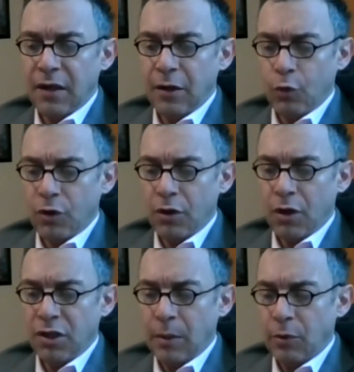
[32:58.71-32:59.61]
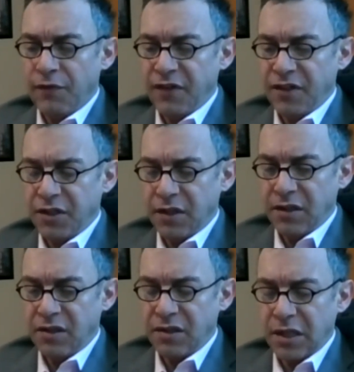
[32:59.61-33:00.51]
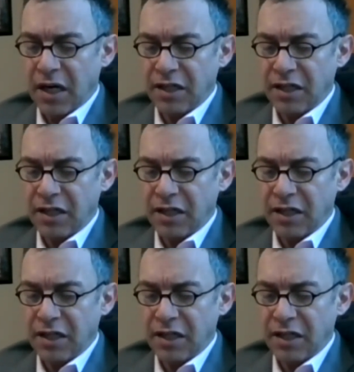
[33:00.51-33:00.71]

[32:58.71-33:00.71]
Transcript: there were a number of incidents